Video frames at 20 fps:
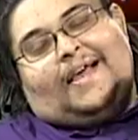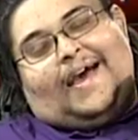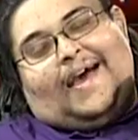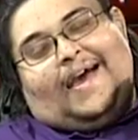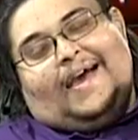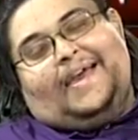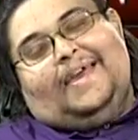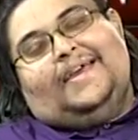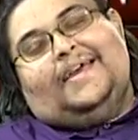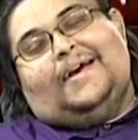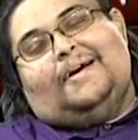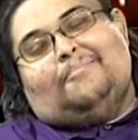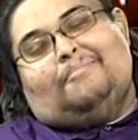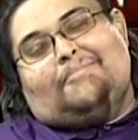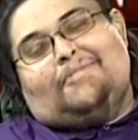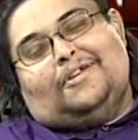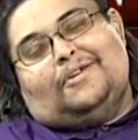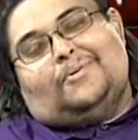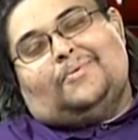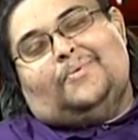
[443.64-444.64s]
I
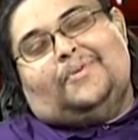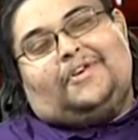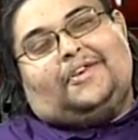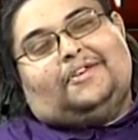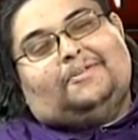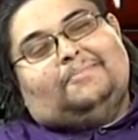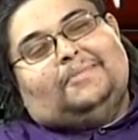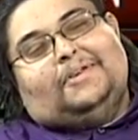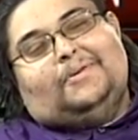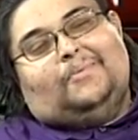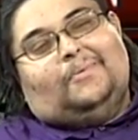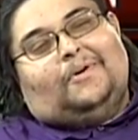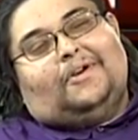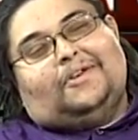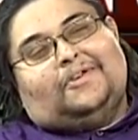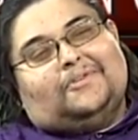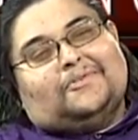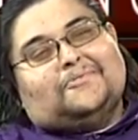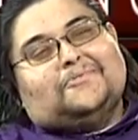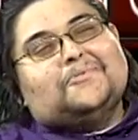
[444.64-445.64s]
am not going to be the
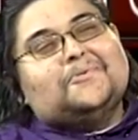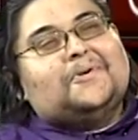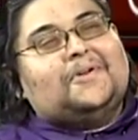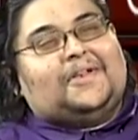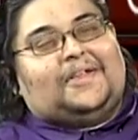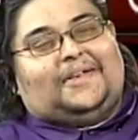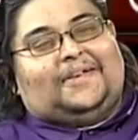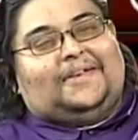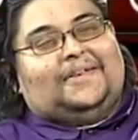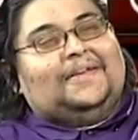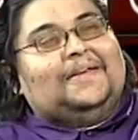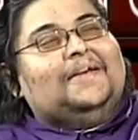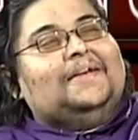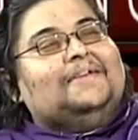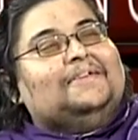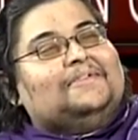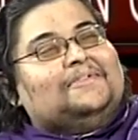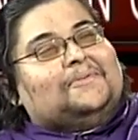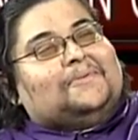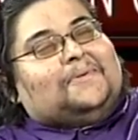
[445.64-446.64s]
one to ruin it.
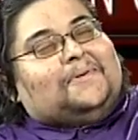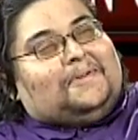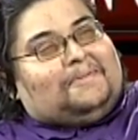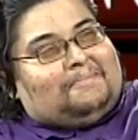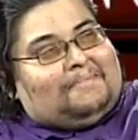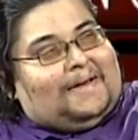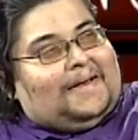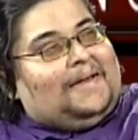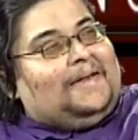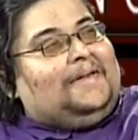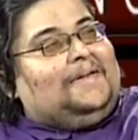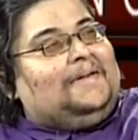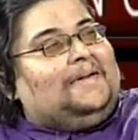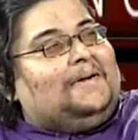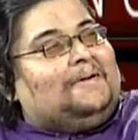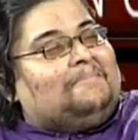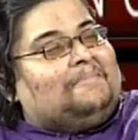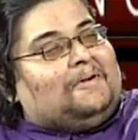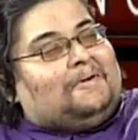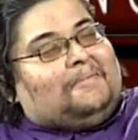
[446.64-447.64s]
So in my
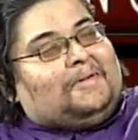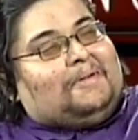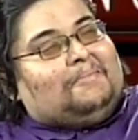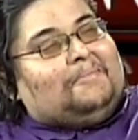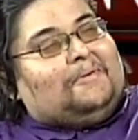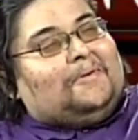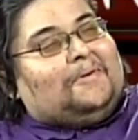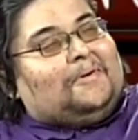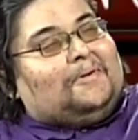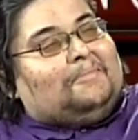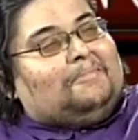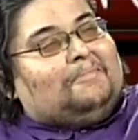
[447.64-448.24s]
upcoming book on